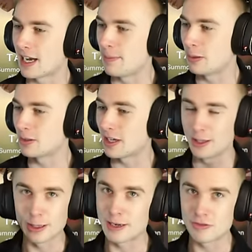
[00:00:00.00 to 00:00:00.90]
I built a
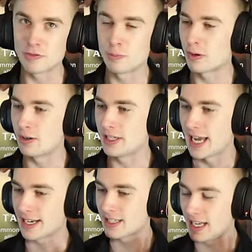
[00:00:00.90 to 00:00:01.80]
lot of different Bard
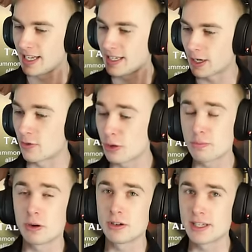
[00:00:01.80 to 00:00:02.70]
decks, and out of all the
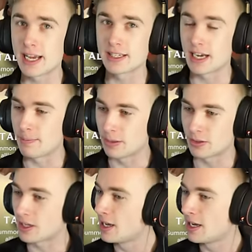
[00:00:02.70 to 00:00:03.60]
Bard decks I
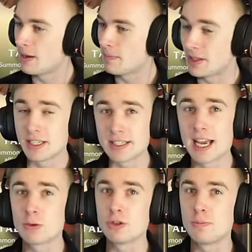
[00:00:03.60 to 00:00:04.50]
built, this
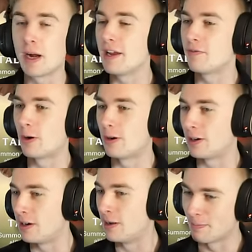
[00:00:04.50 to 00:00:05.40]
deck was by
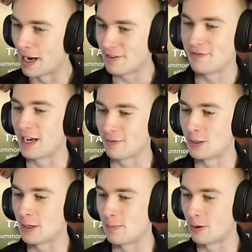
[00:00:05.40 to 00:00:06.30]
far my
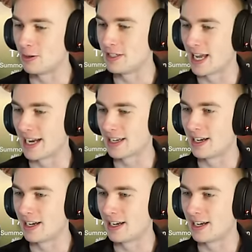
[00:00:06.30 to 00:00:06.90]
favorite Bard deck.